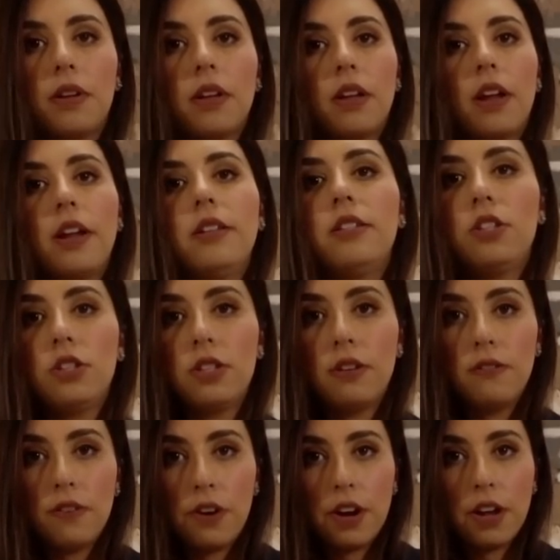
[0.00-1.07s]
And it's just
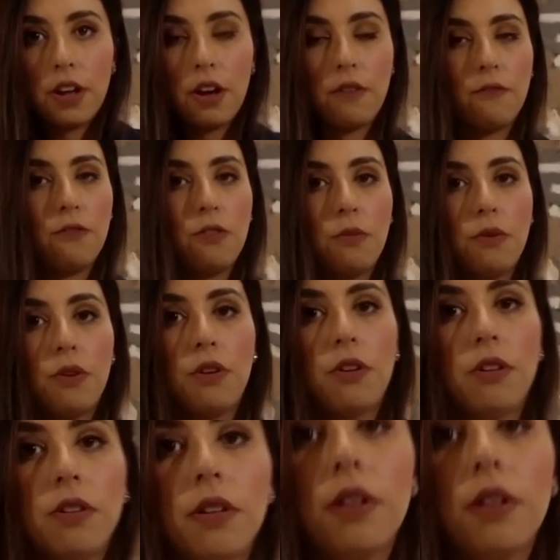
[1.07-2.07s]
a very comfortable